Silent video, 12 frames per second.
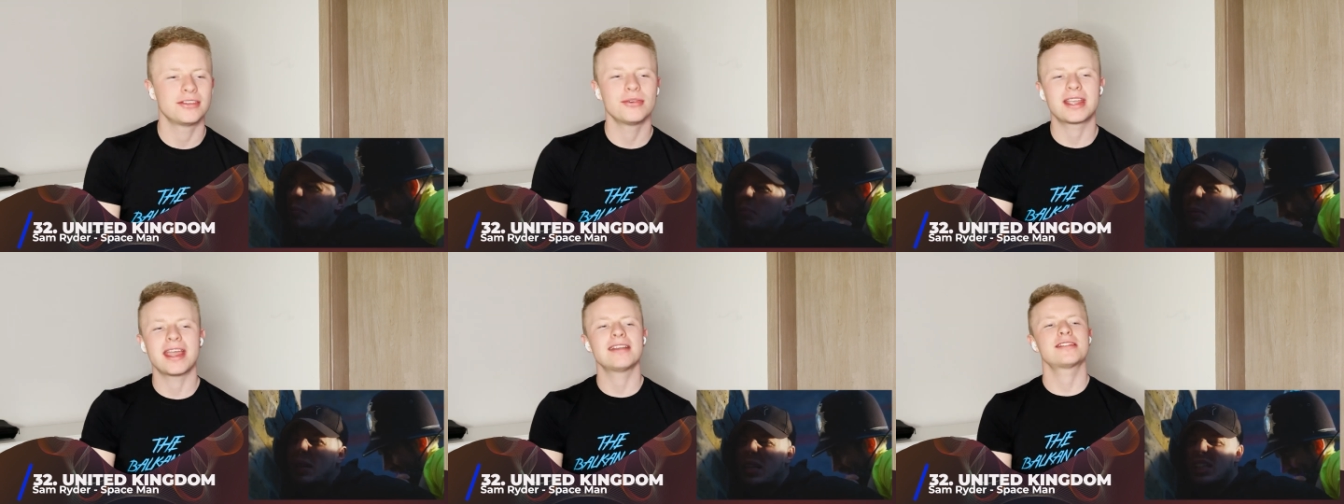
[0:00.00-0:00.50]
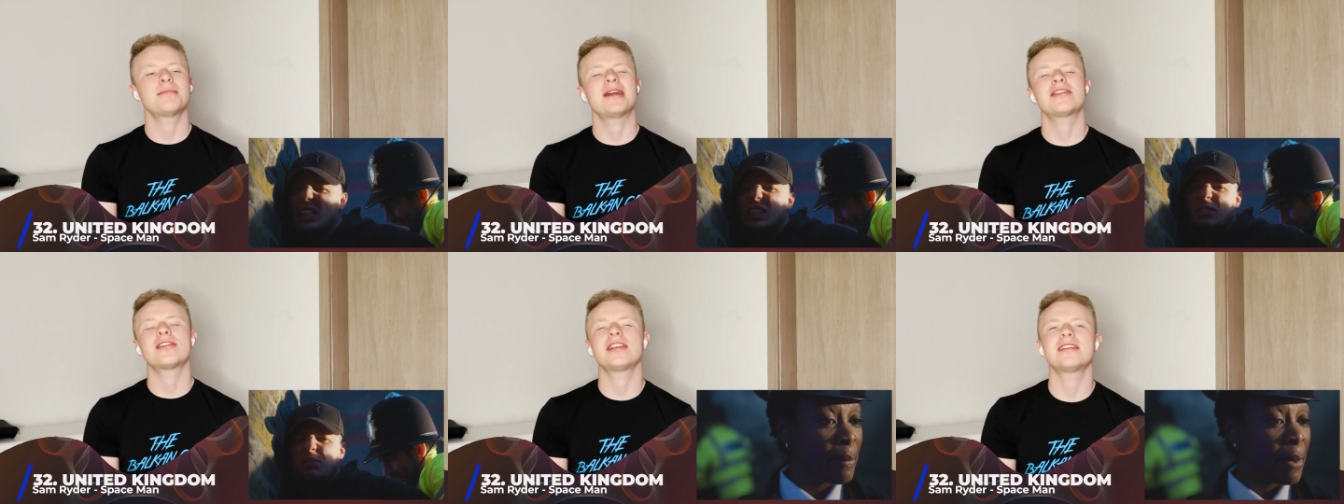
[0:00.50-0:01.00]
UK is at my
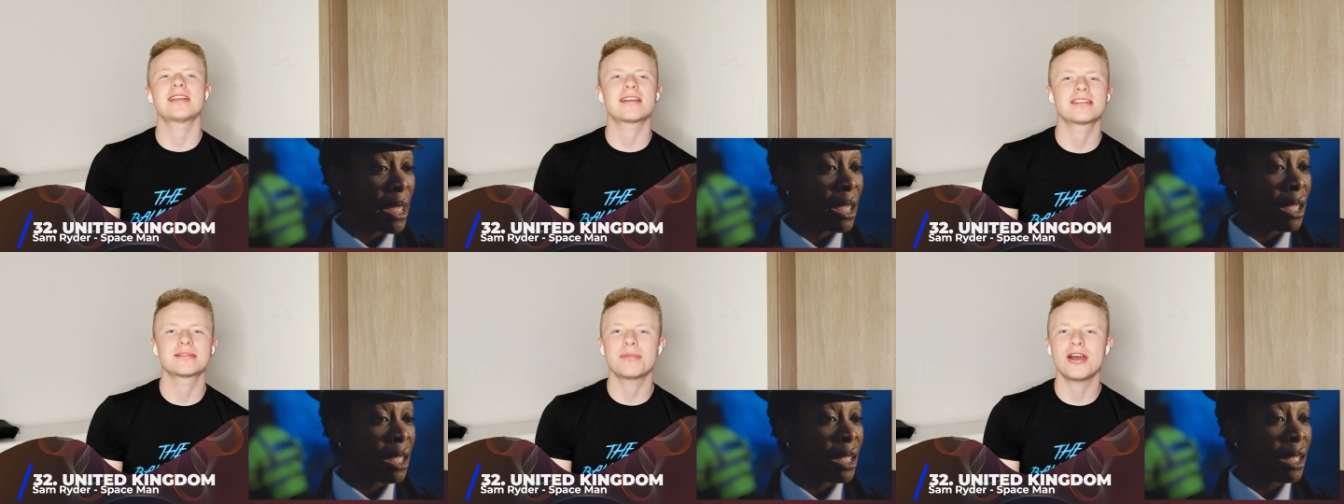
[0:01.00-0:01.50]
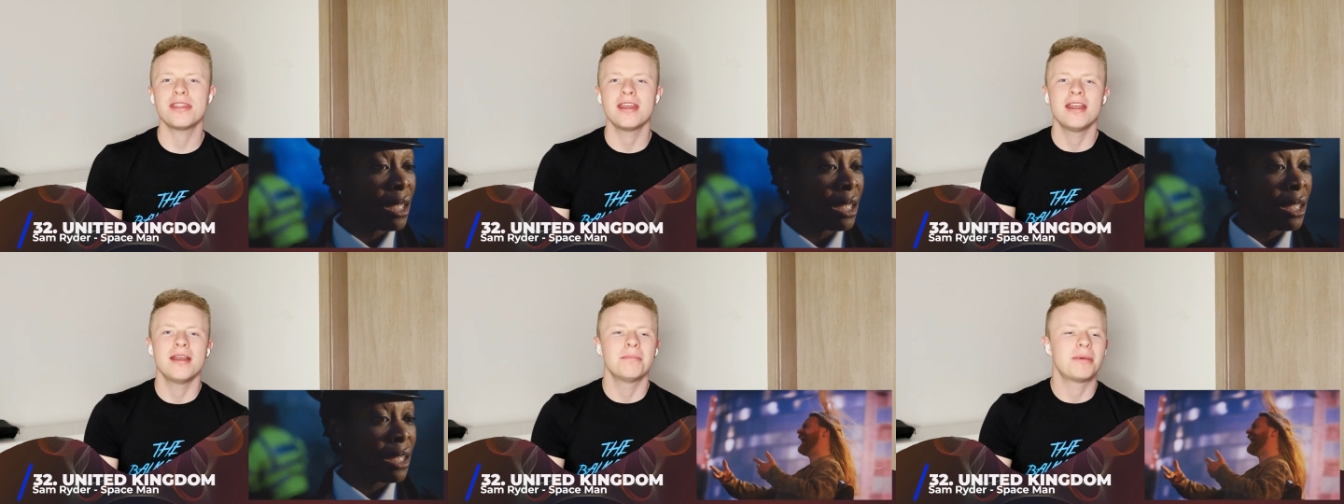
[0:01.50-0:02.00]
32nd spot,
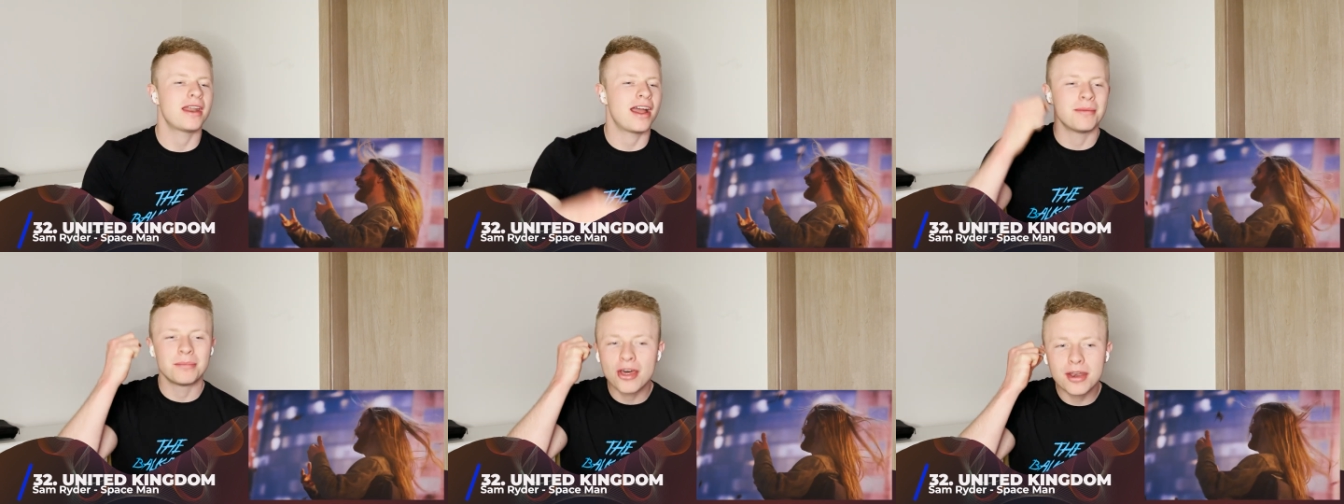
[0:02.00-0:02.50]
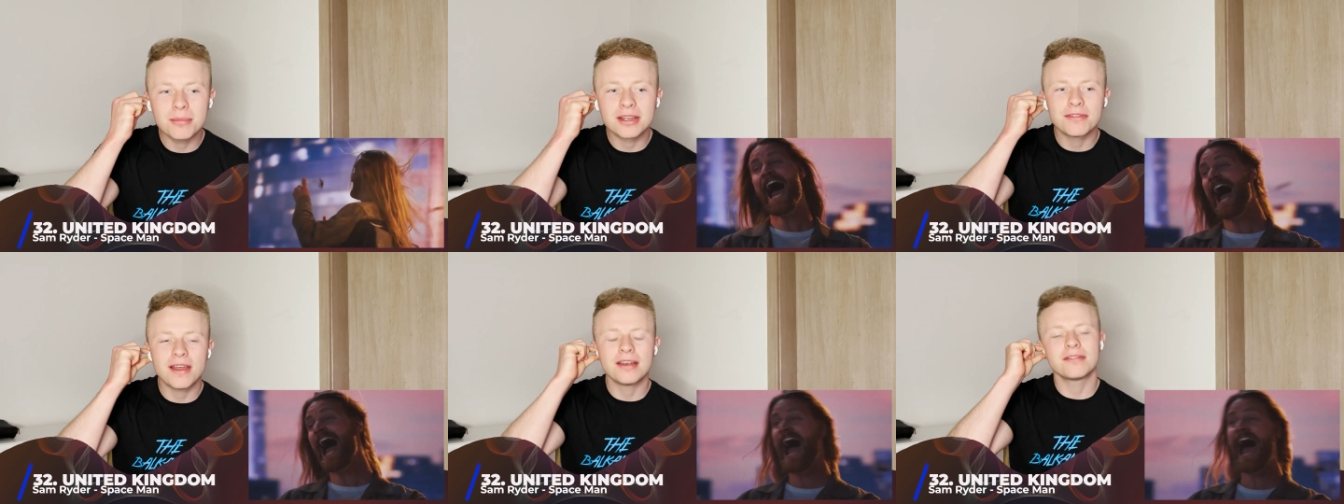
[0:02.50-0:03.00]
but I'm not a big
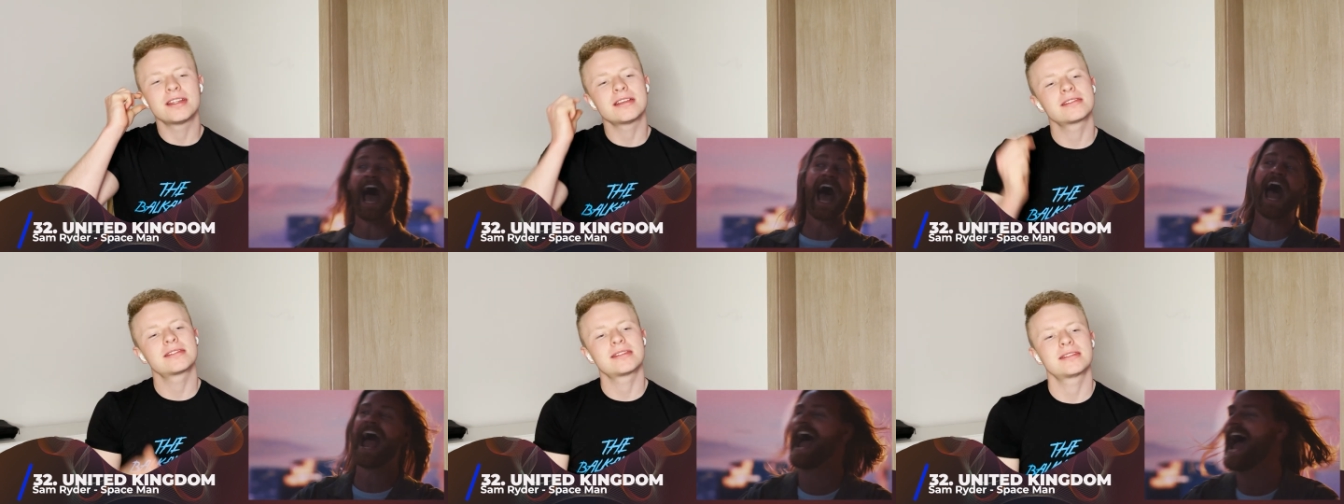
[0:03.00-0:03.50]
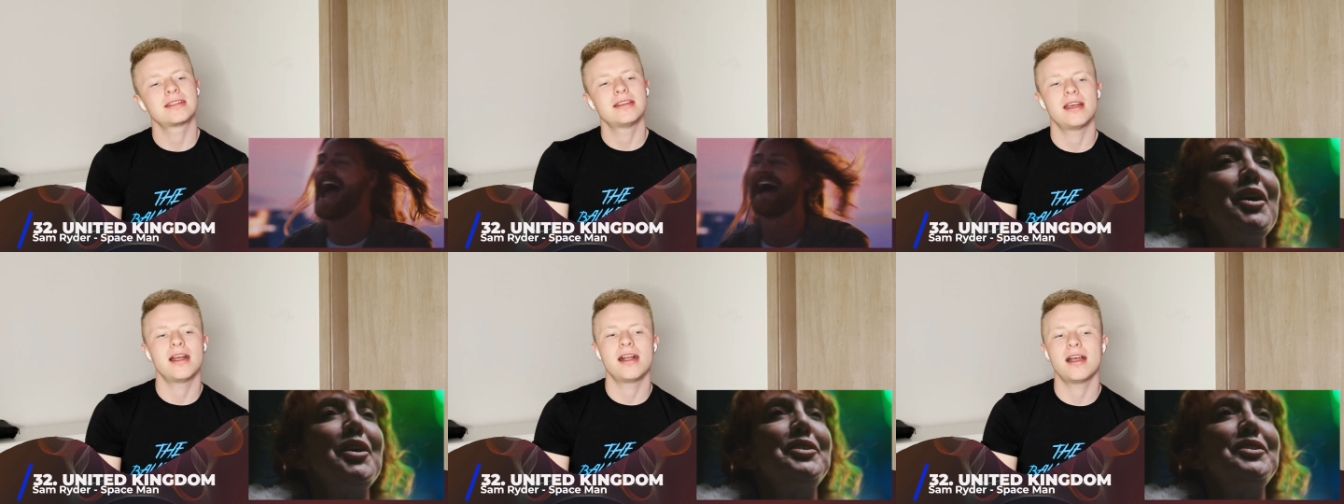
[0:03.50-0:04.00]
fan of this
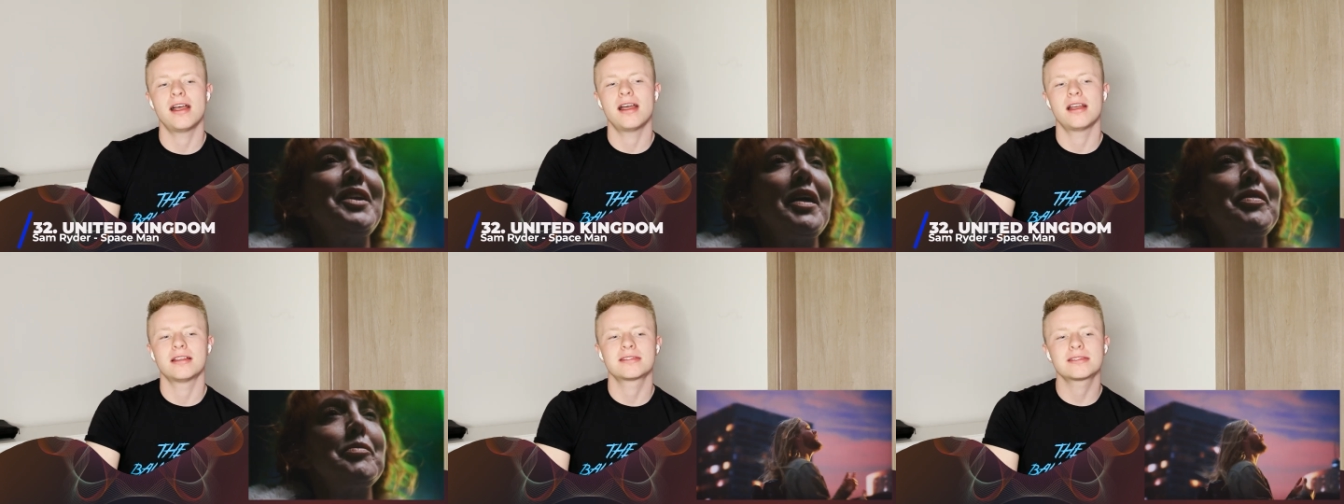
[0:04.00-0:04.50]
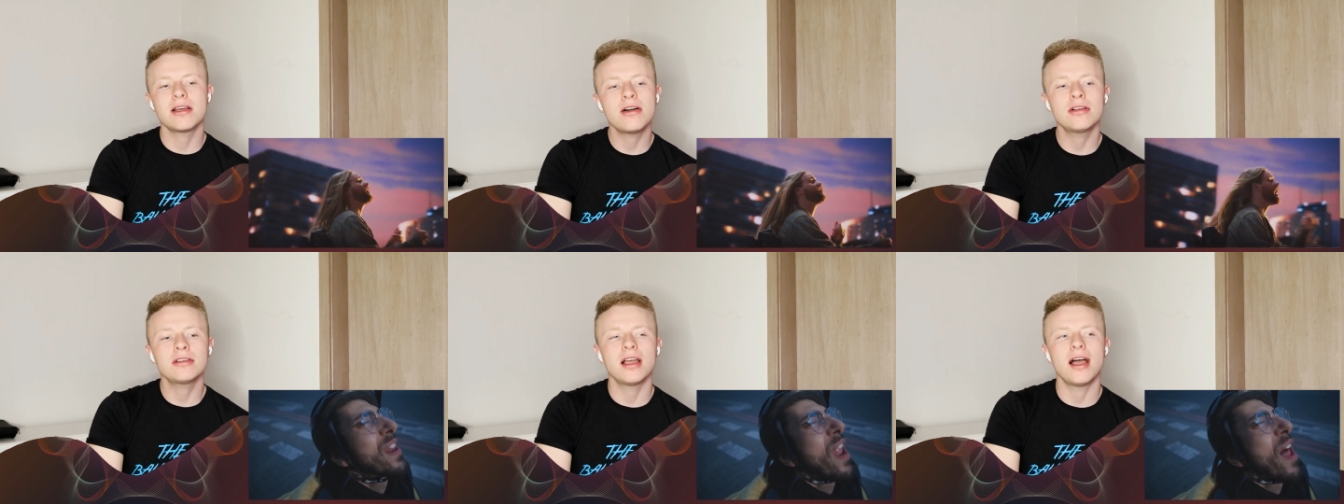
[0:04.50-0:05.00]

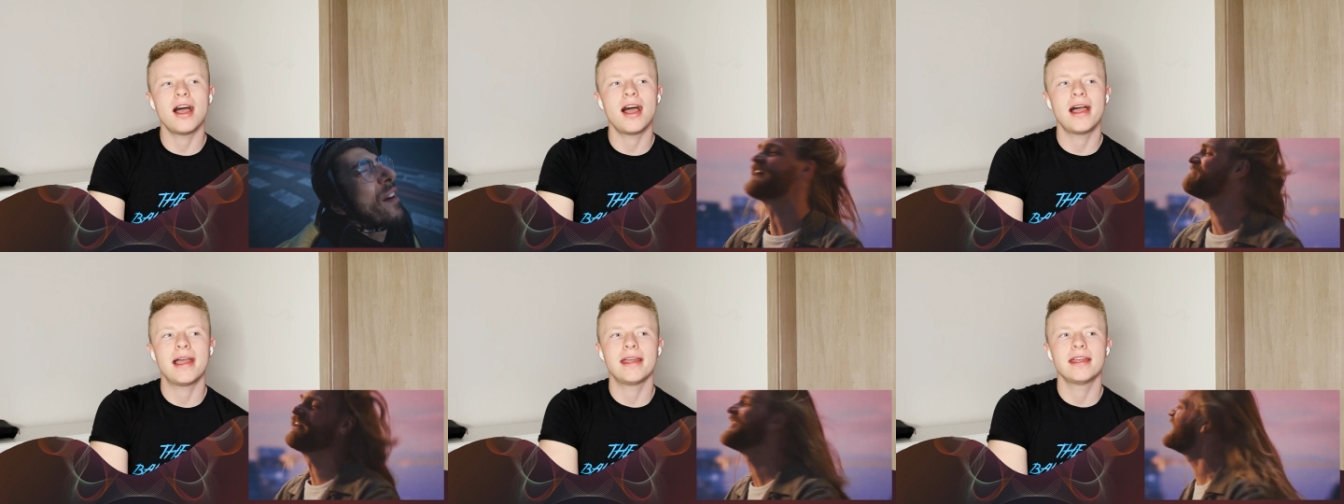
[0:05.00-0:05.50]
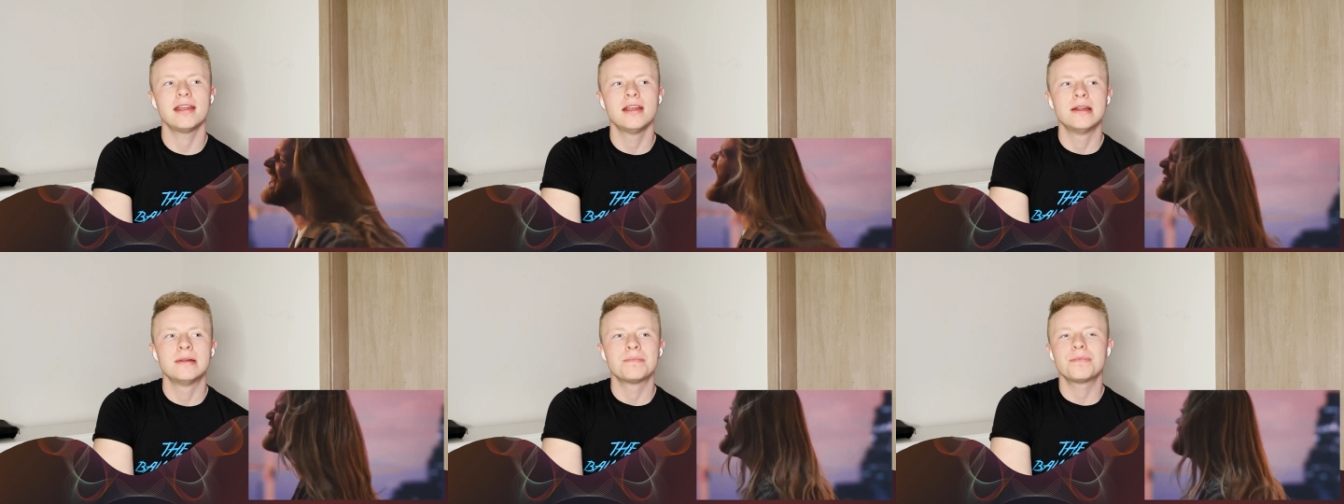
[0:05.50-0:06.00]
song. I
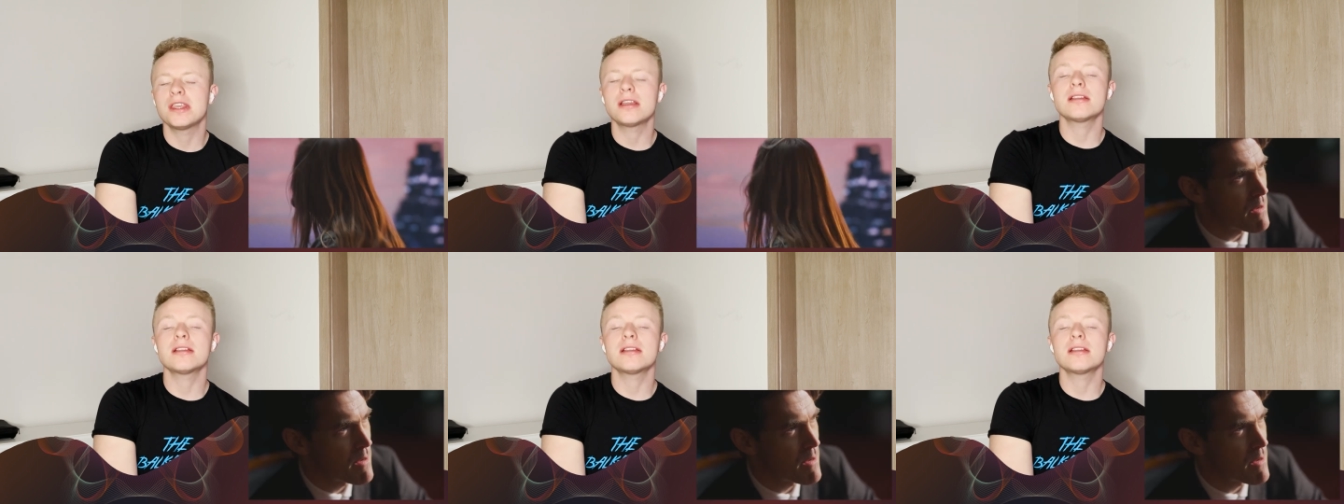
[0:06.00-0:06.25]
think